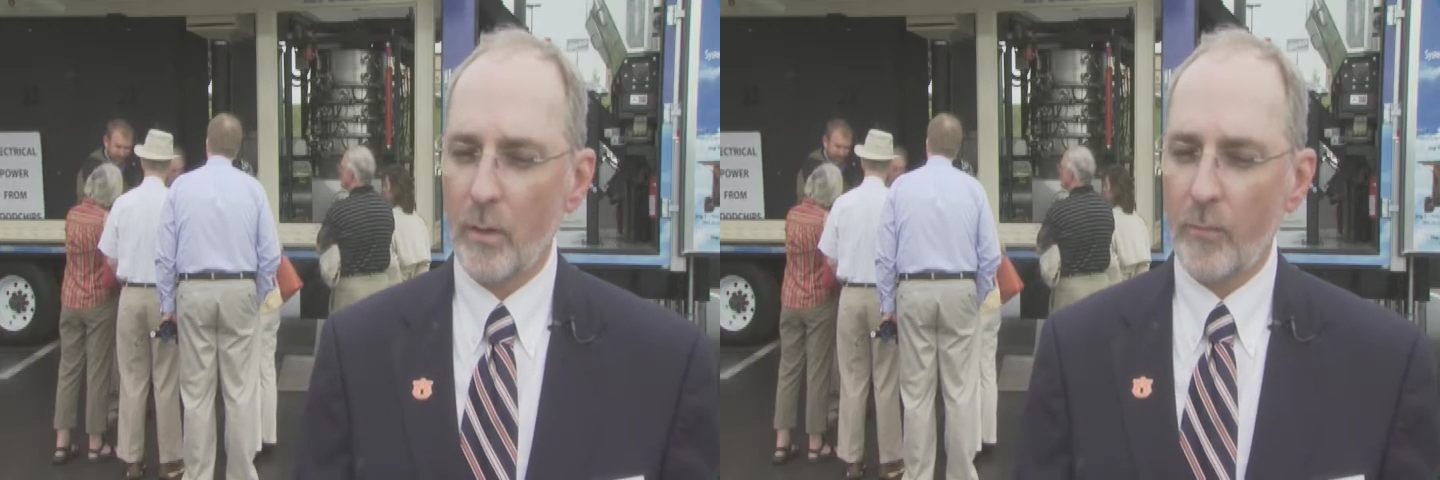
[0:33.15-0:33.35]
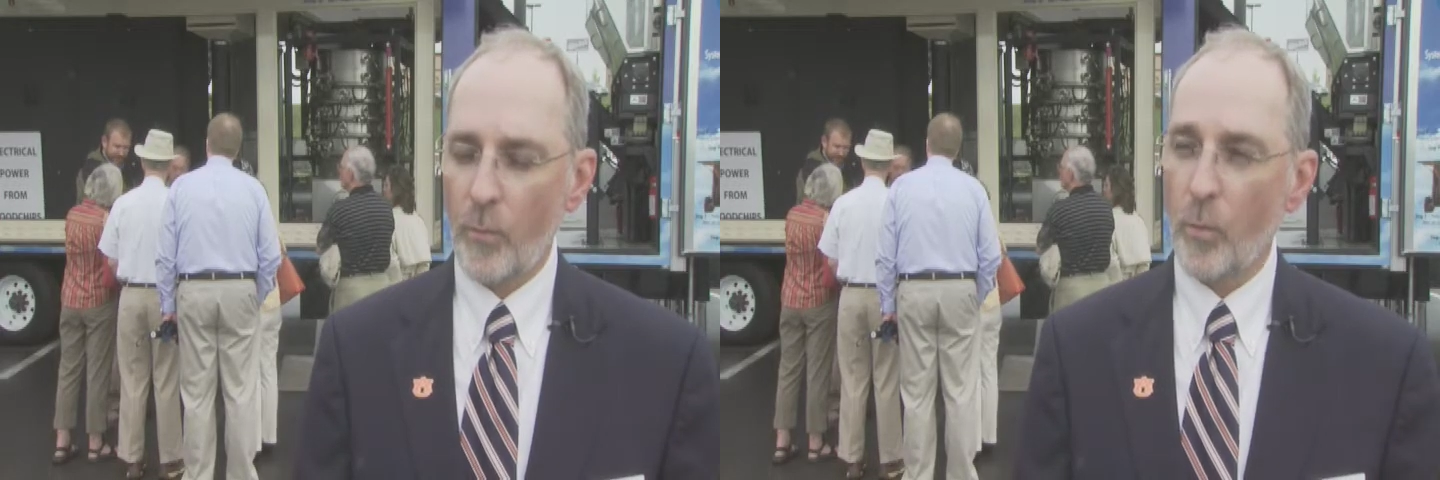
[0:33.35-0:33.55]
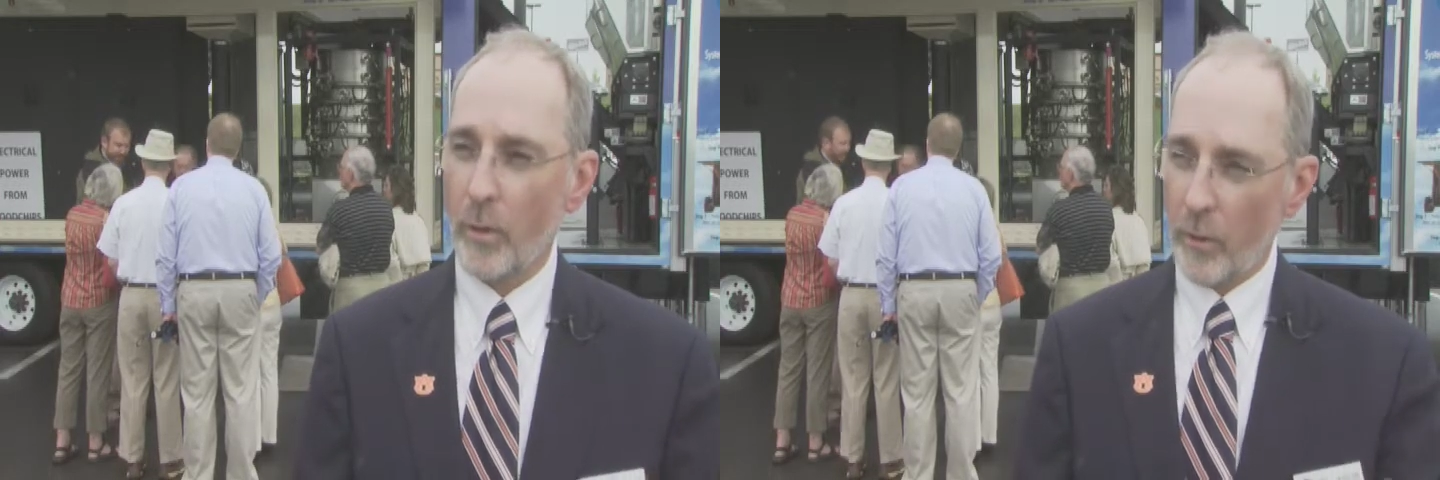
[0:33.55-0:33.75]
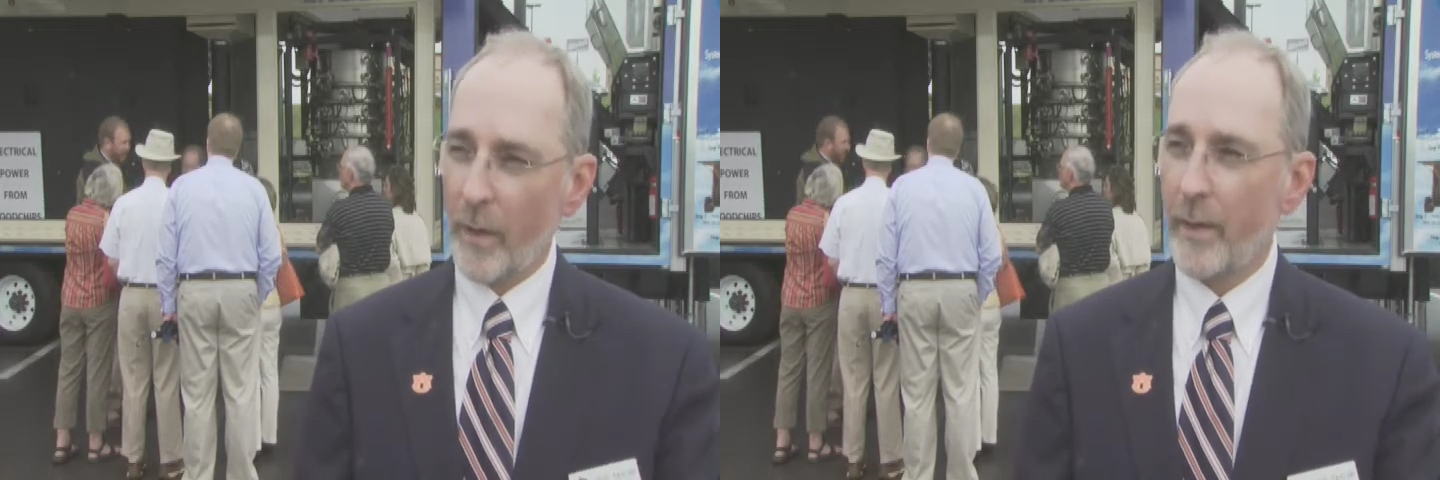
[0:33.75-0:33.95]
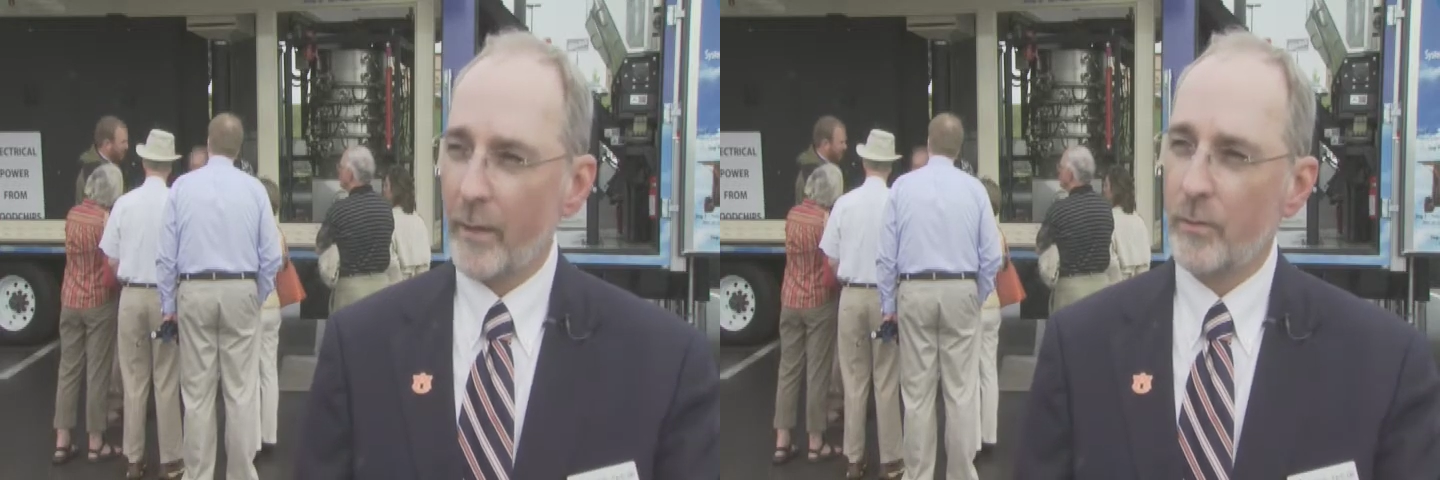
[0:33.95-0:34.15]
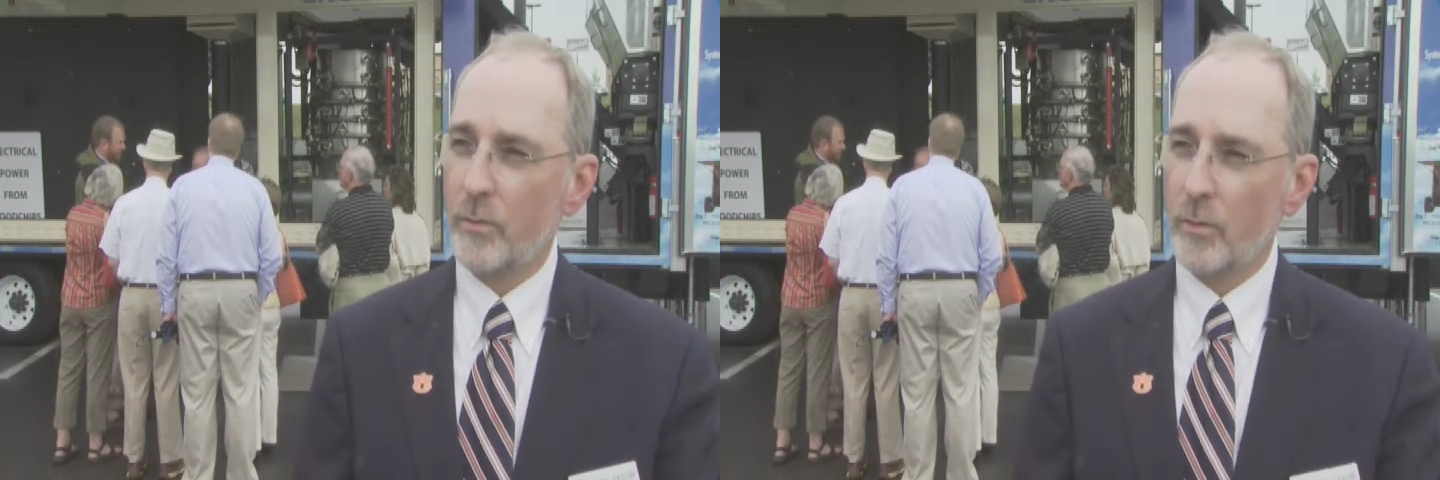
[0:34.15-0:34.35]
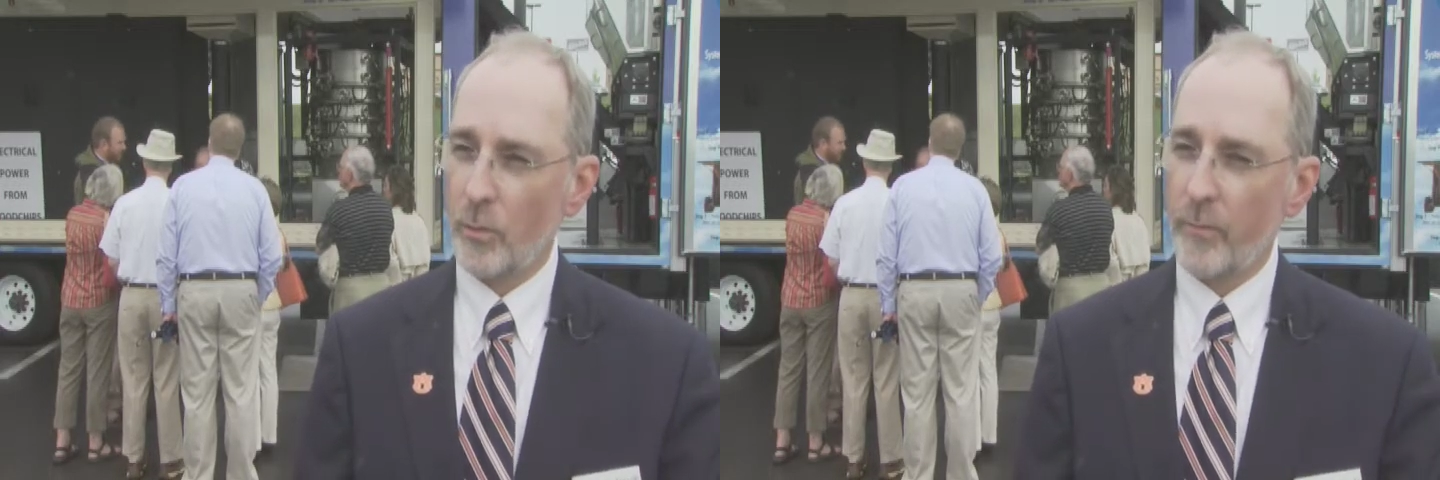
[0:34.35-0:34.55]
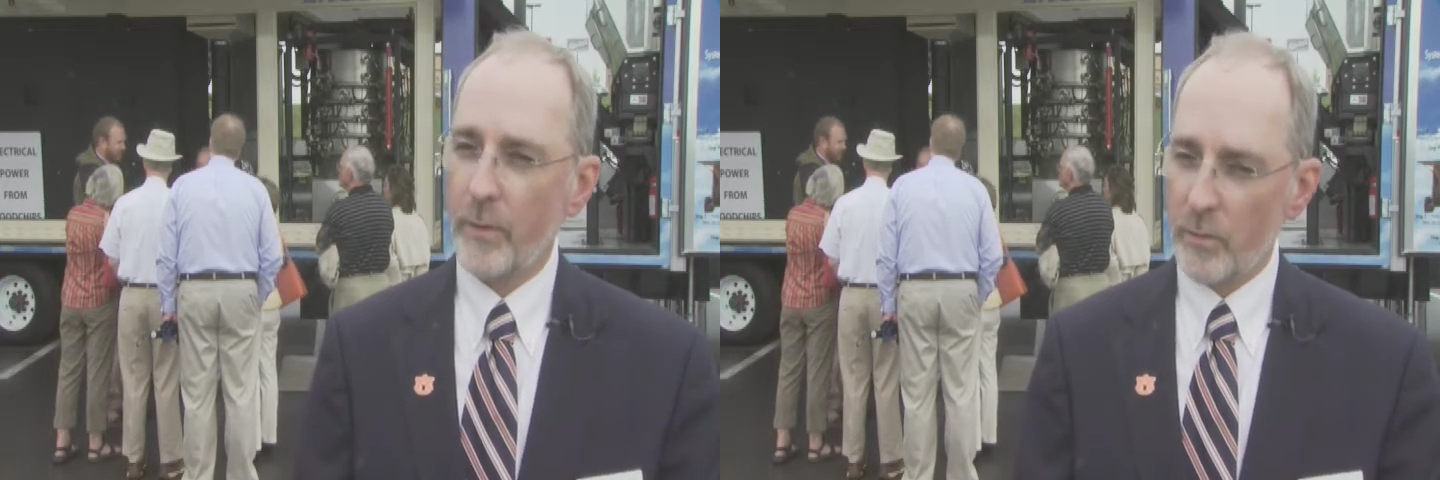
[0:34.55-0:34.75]
for a grant to do a
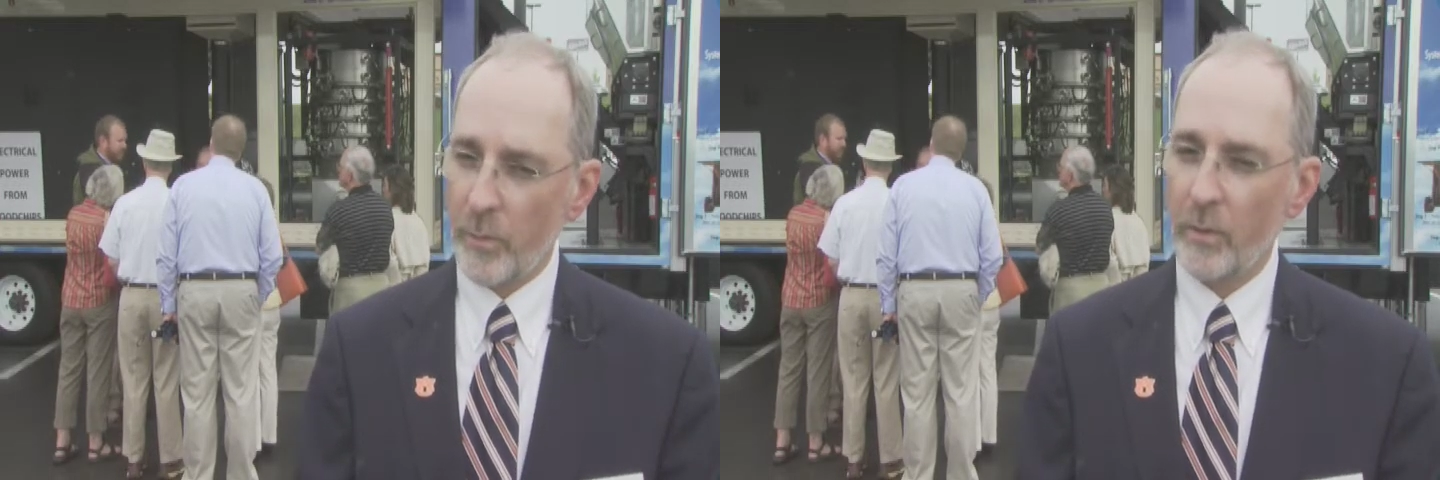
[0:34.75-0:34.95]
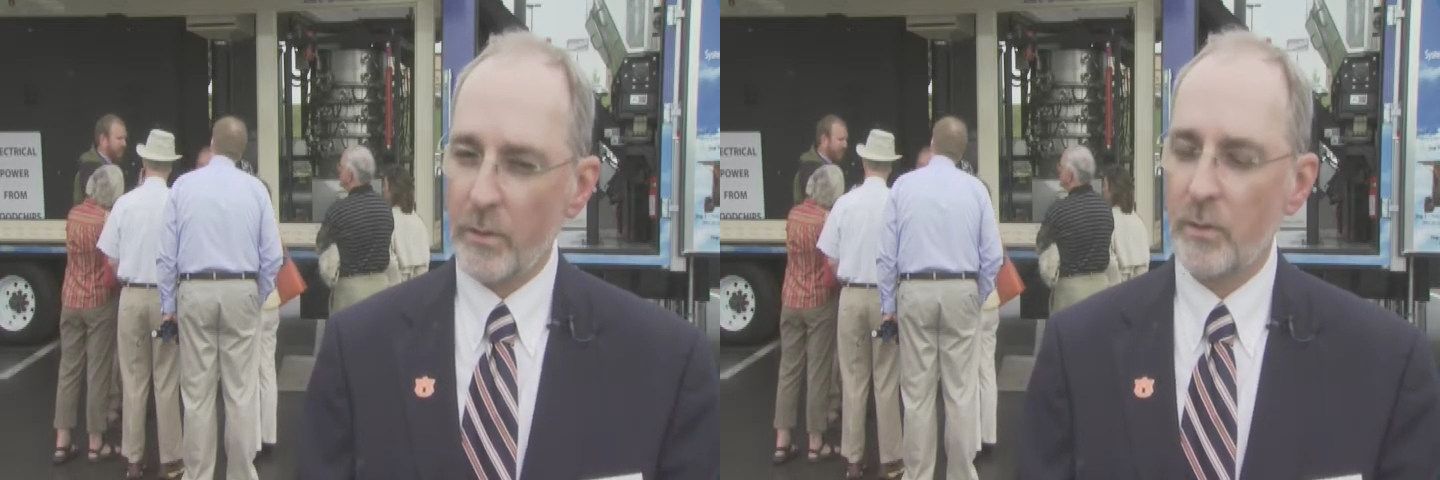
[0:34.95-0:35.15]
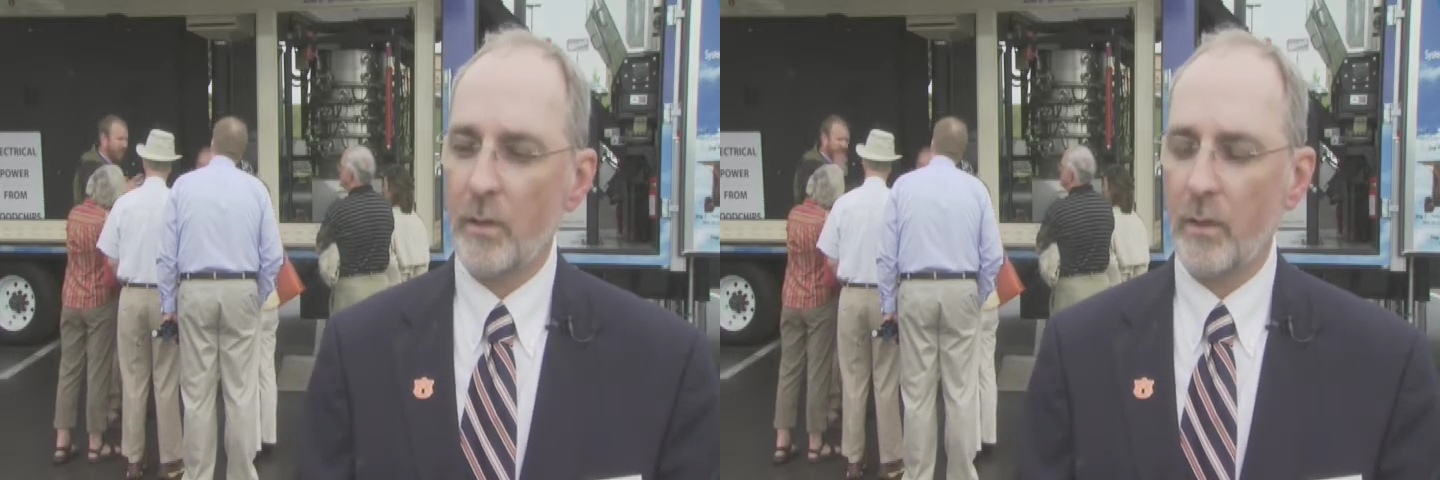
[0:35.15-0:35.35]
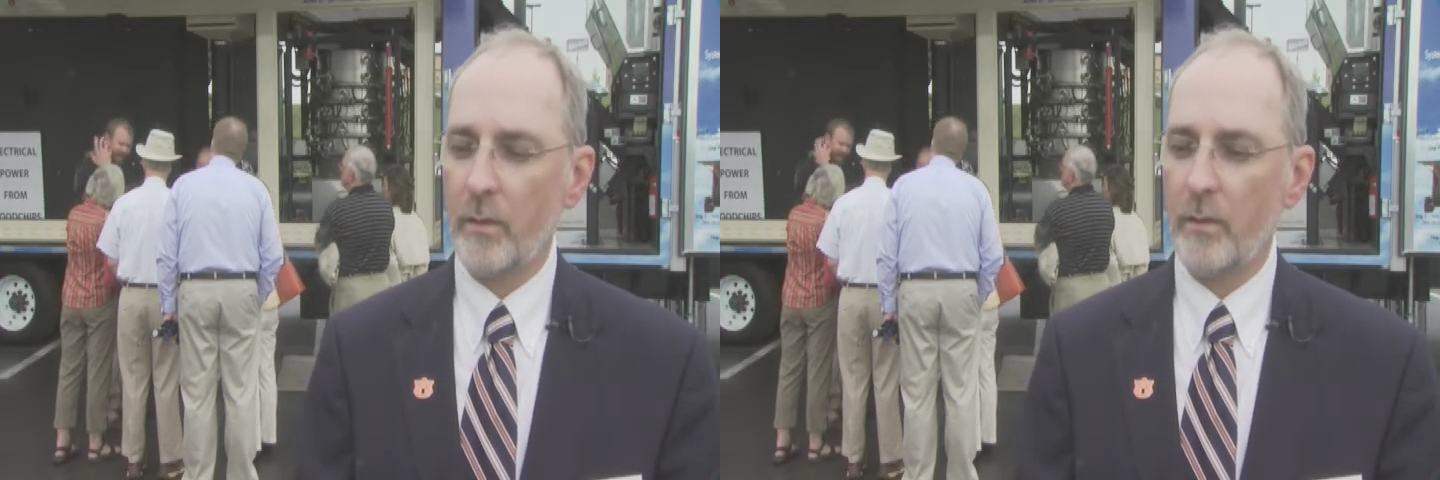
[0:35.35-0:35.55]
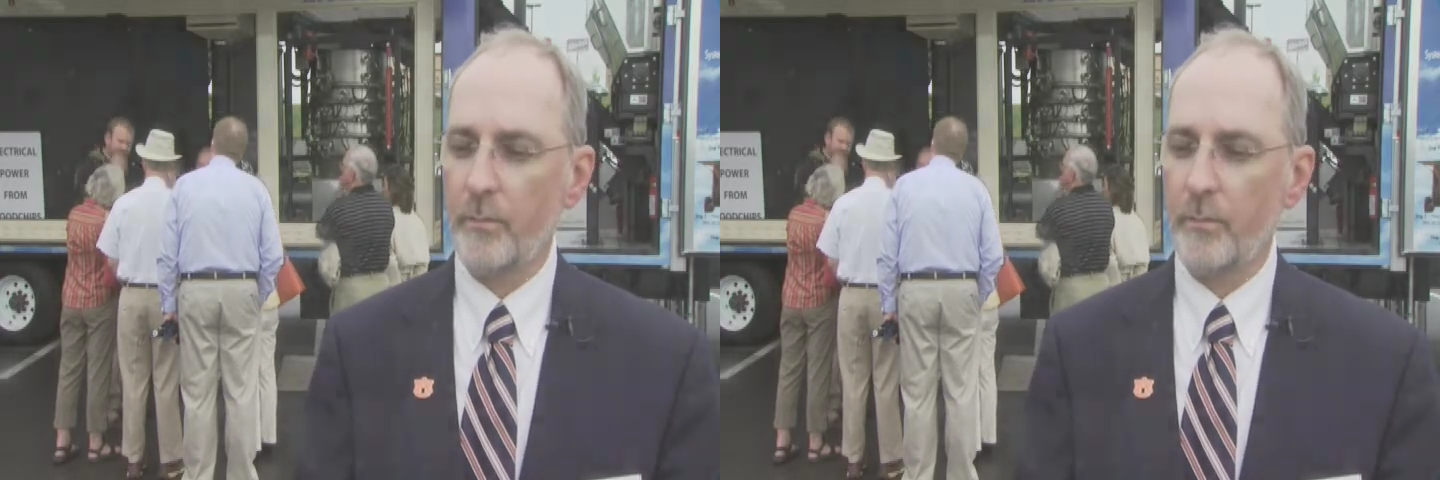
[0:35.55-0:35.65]
feasibility study